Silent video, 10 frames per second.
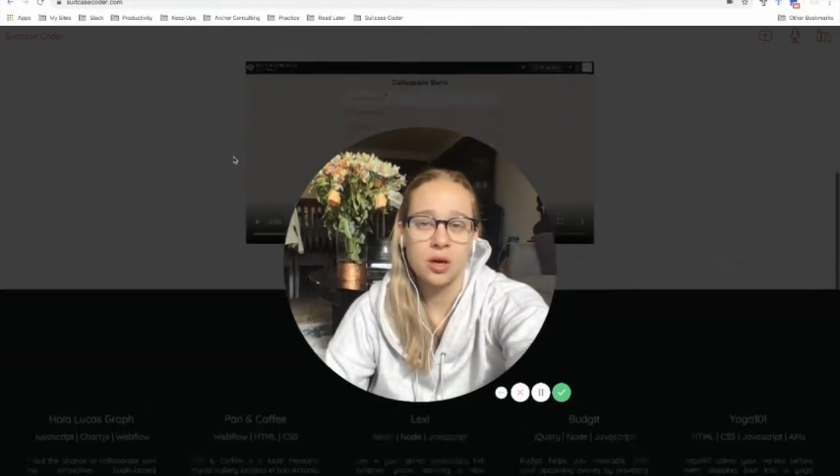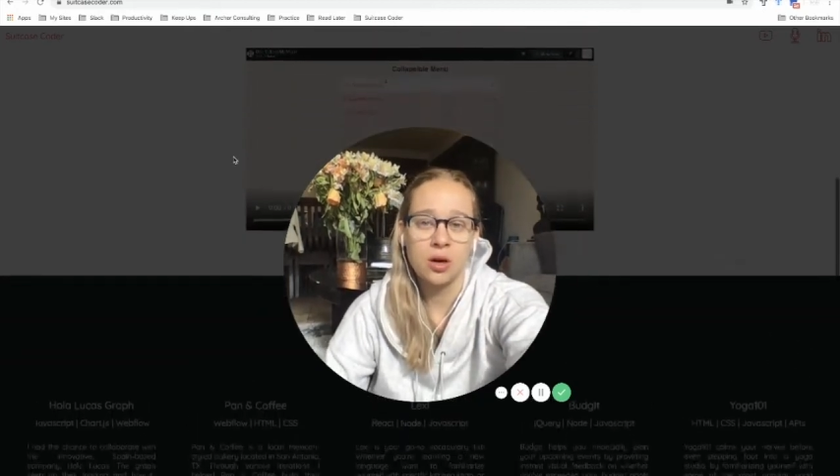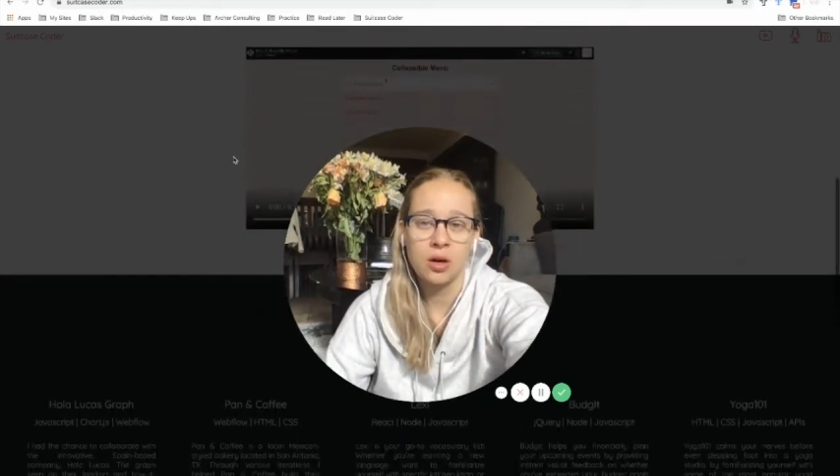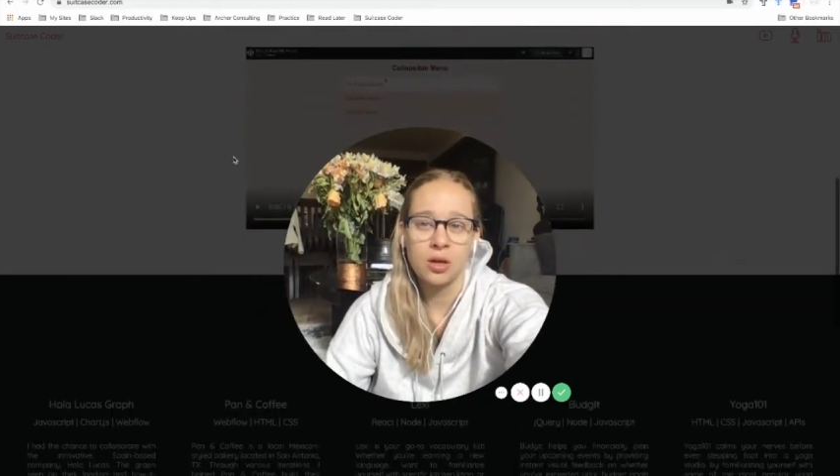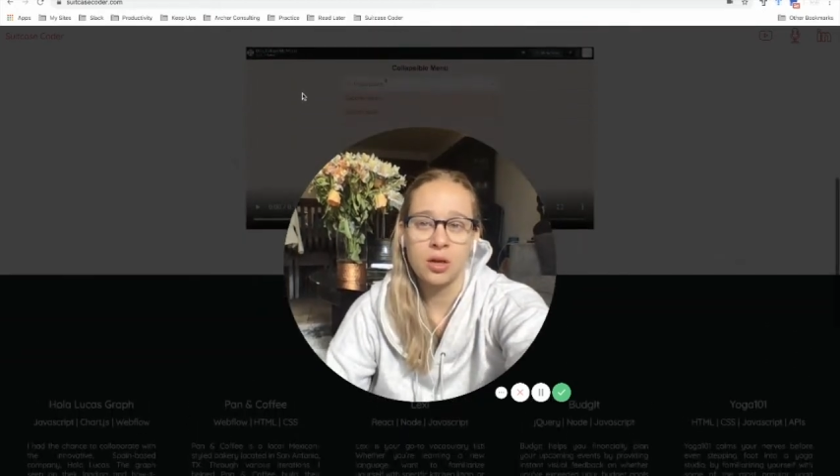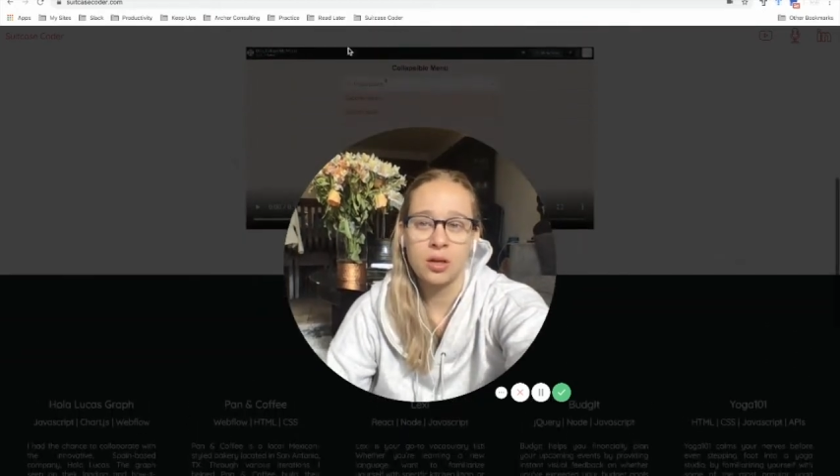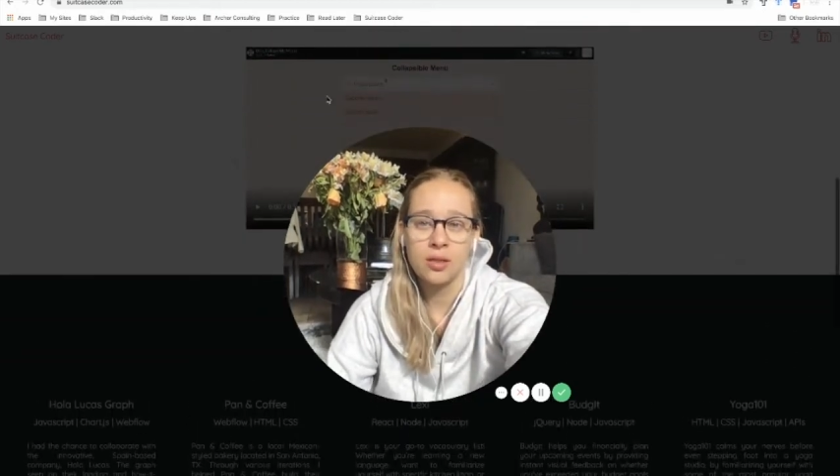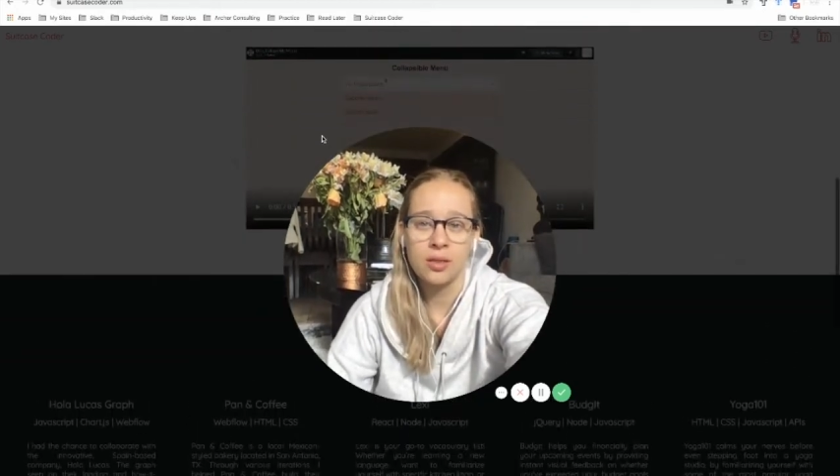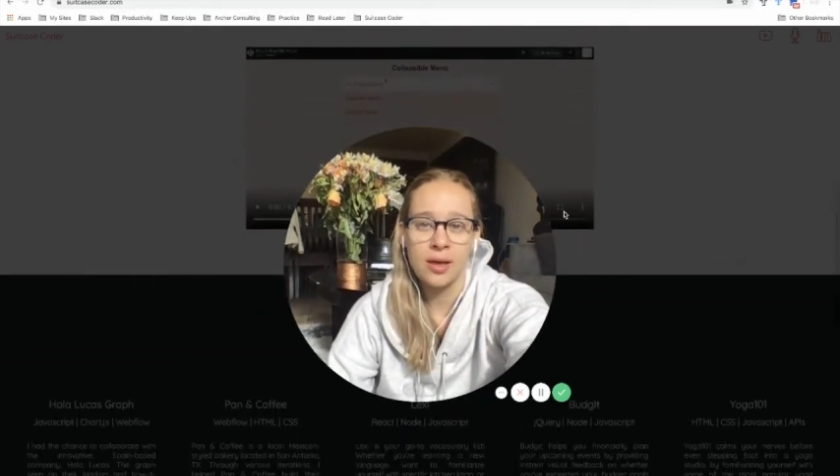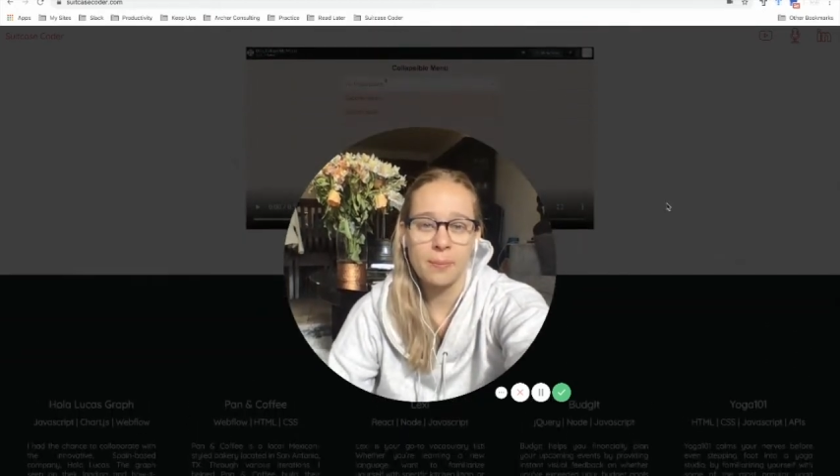on
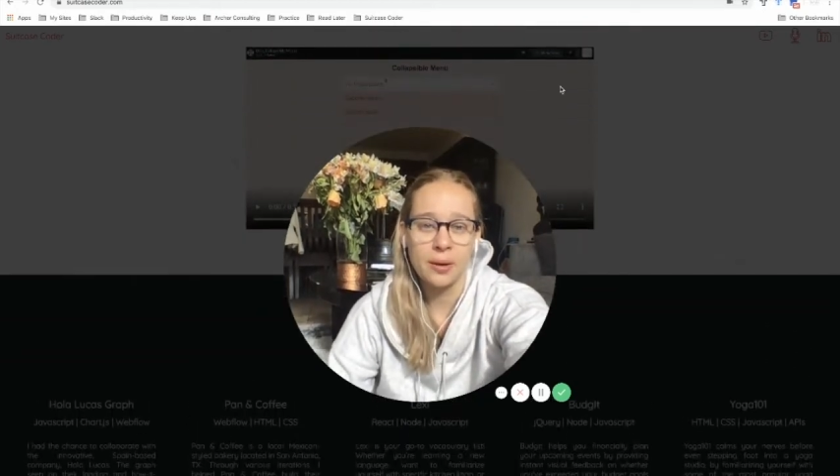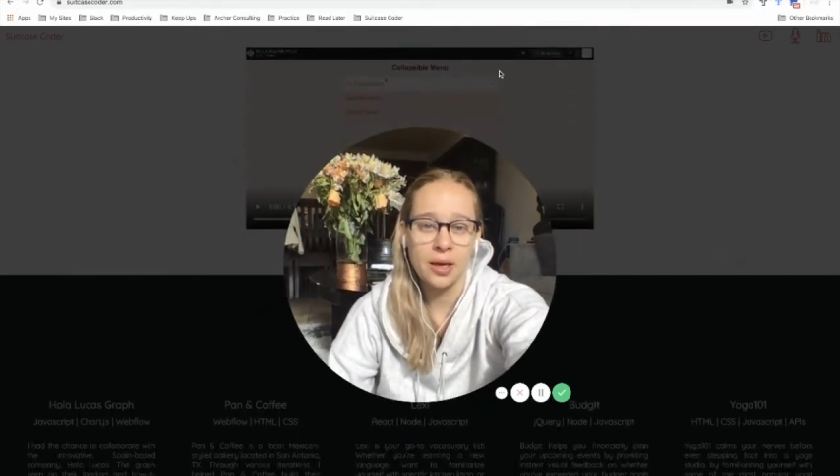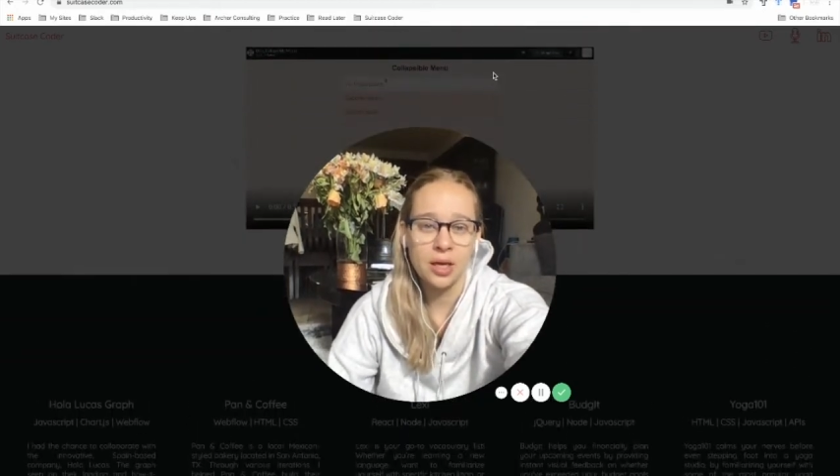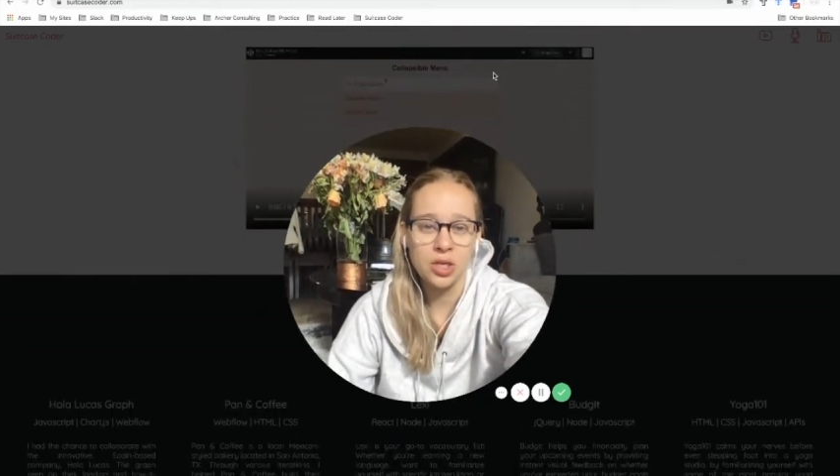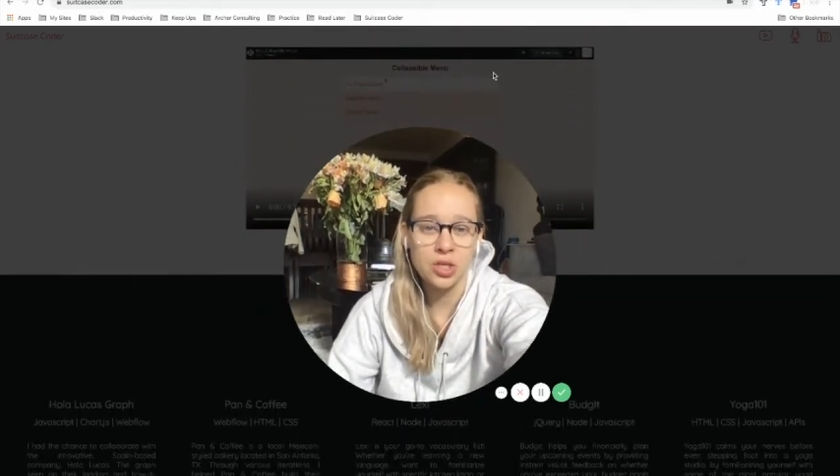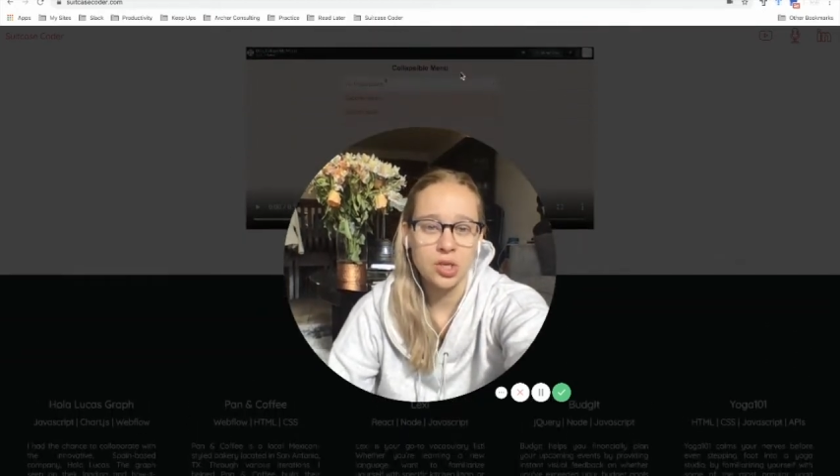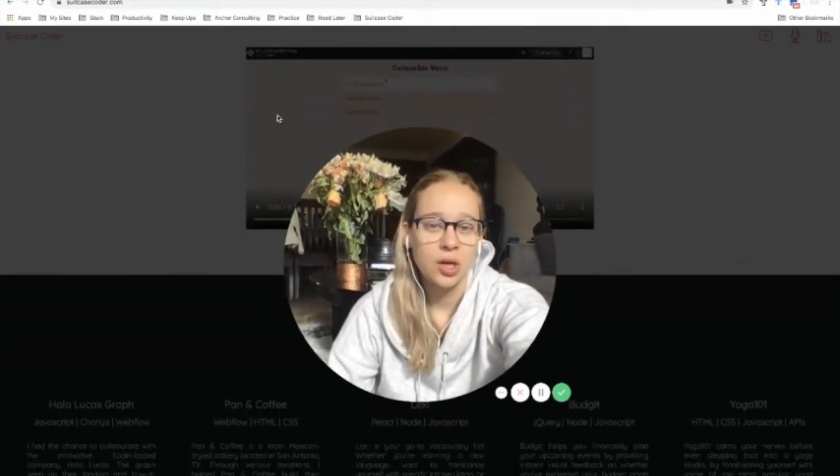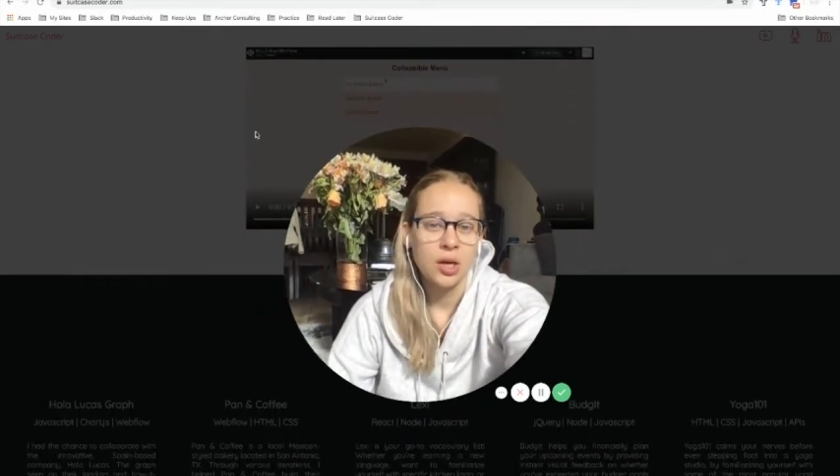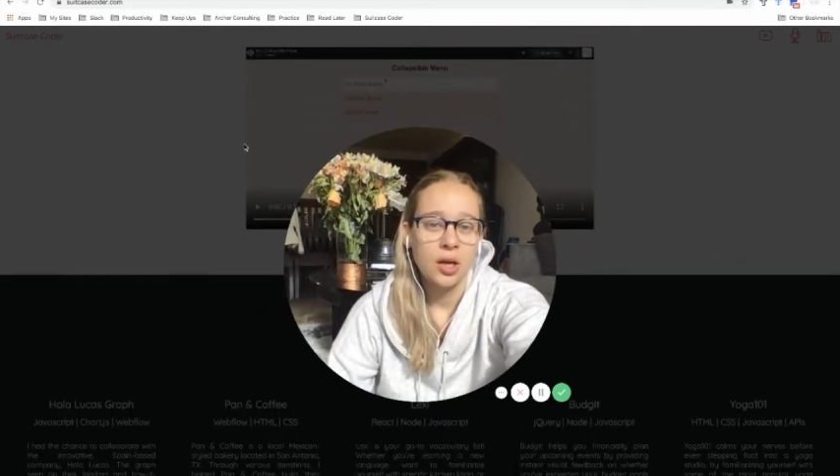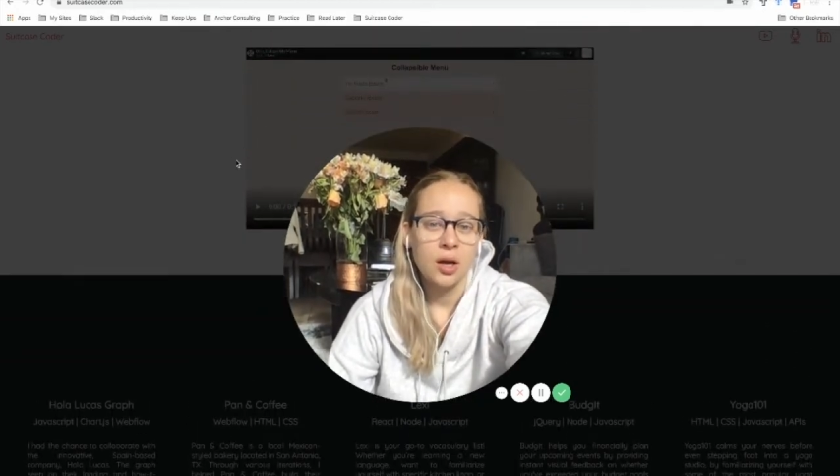that page,
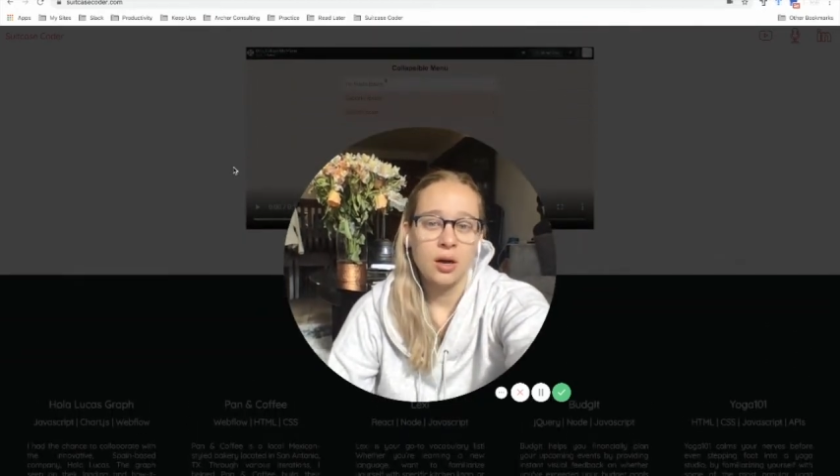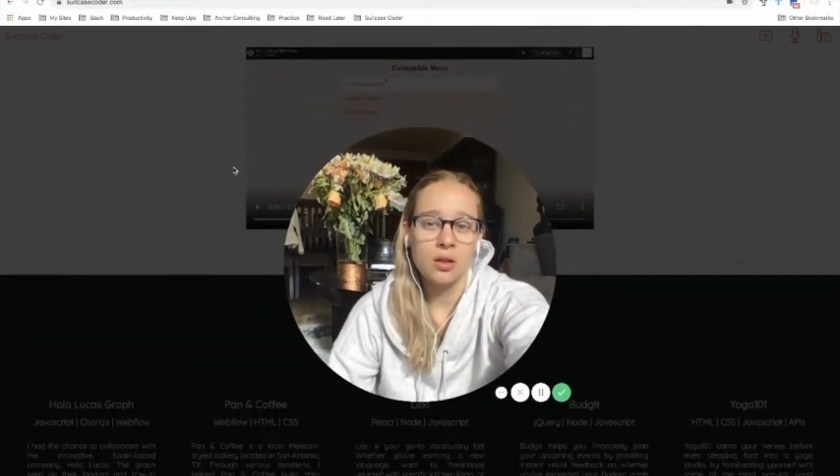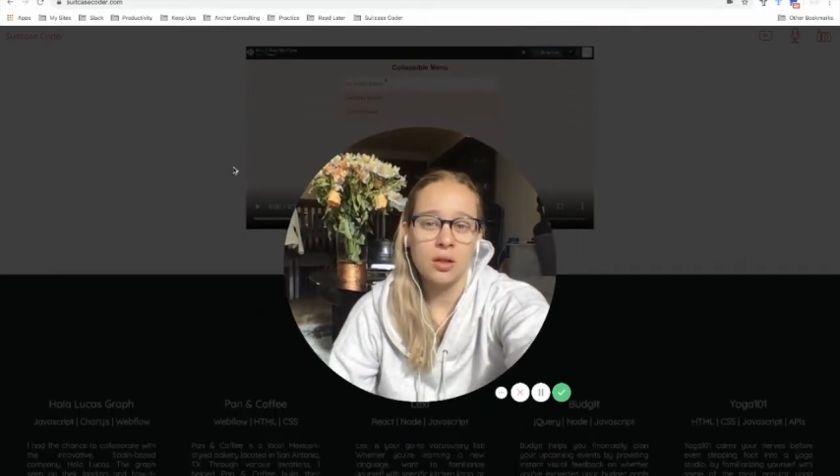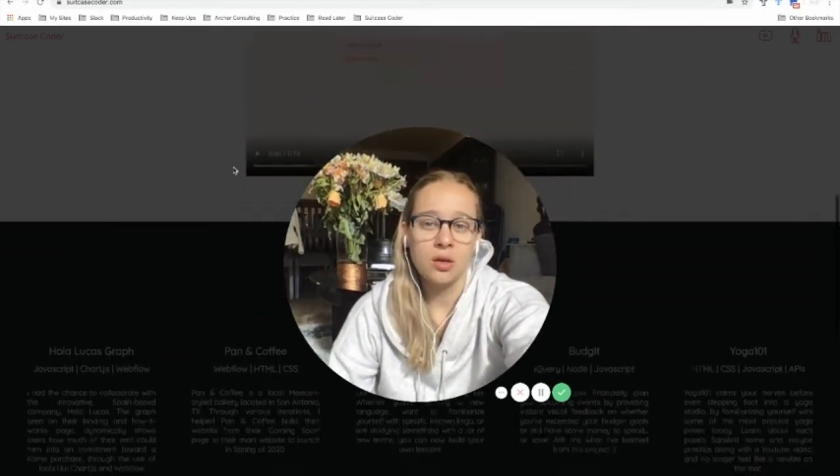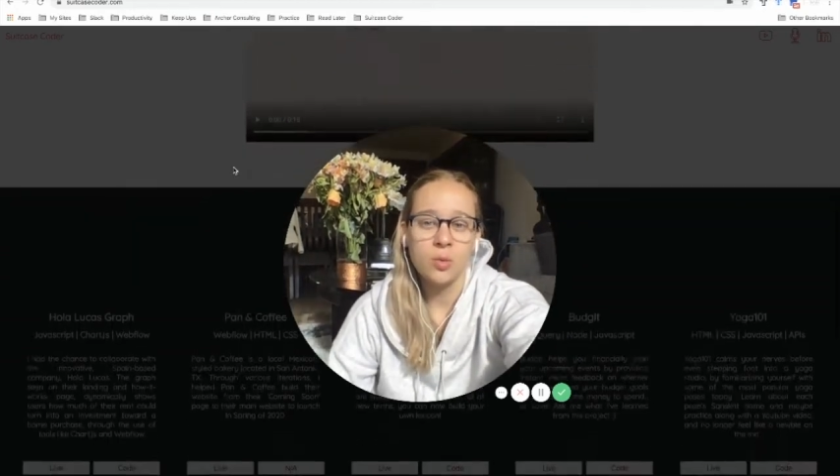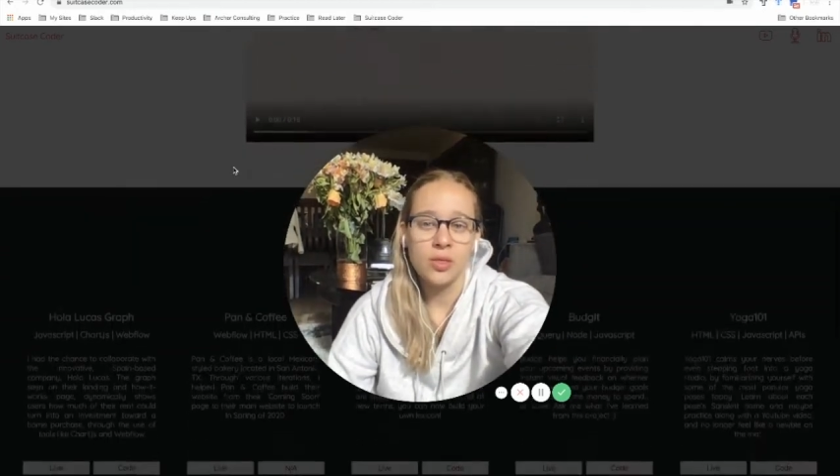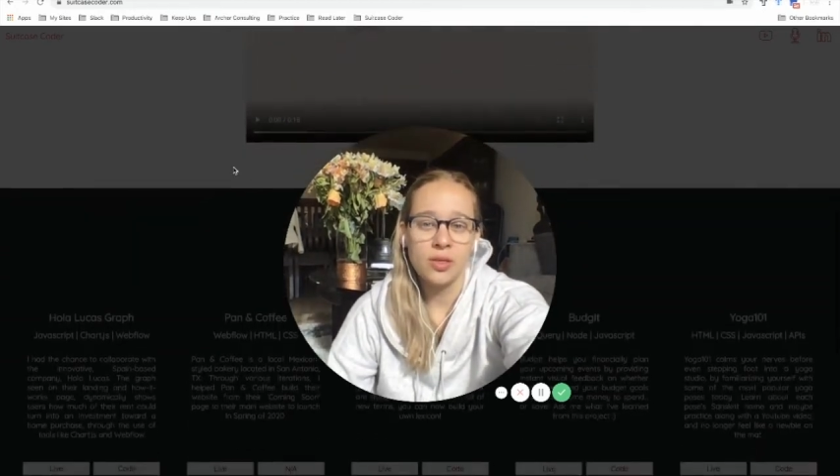along with a